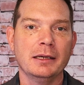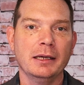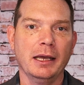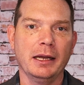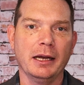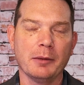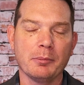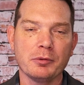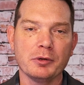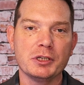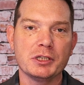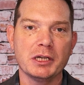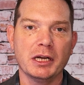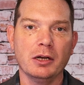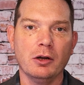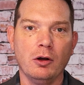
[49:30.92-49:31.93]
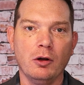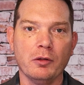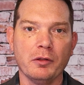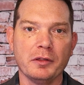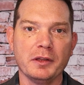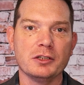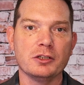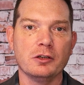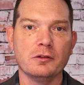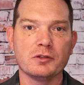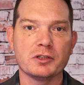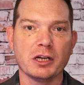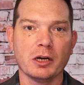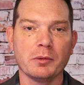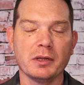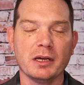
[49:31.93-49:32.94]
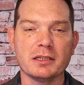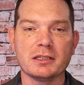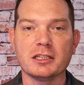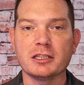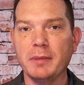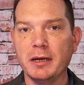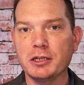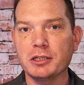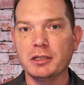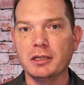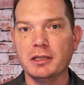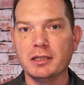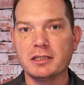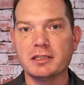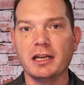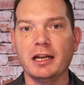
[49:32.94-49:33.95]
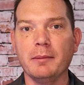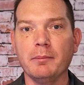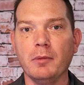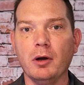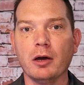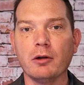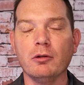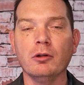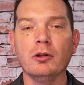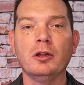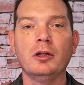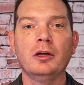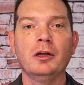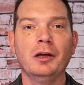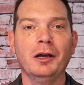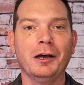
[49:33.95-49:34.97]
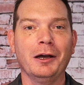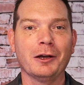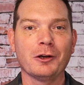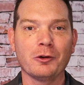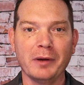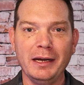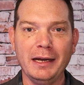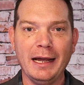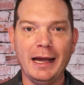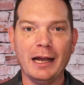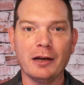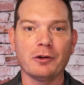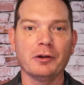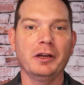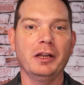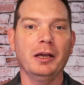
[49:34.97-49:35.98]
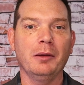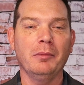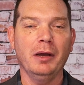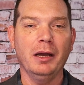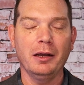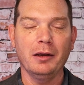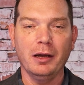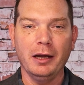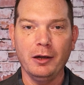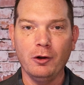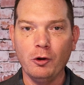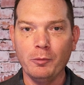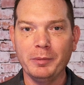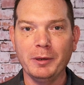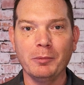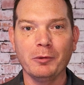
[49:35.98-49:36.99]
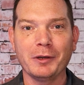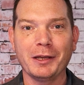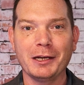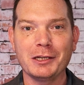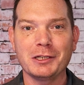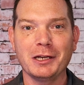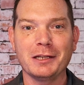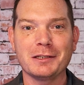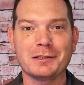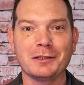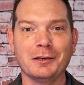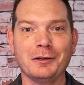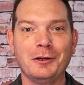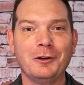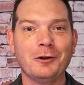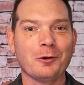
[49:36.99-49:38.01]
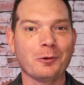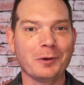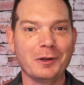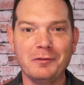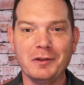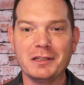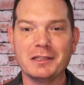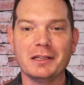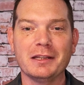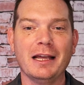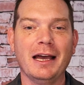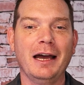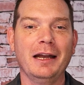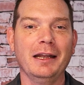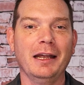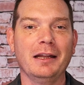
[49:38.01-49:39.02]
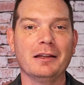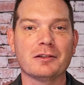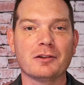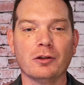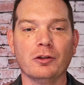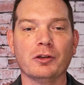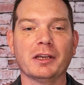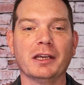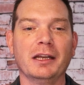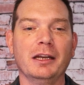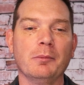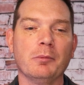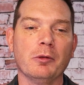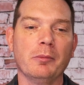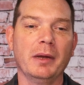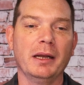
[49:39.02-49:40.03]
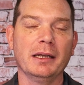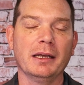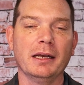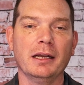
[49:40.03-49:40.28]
And I appreciate all the things you've shared with us, especially the setup model. Great acronym. I hope people get a chance to revisit that and start looking at implementing it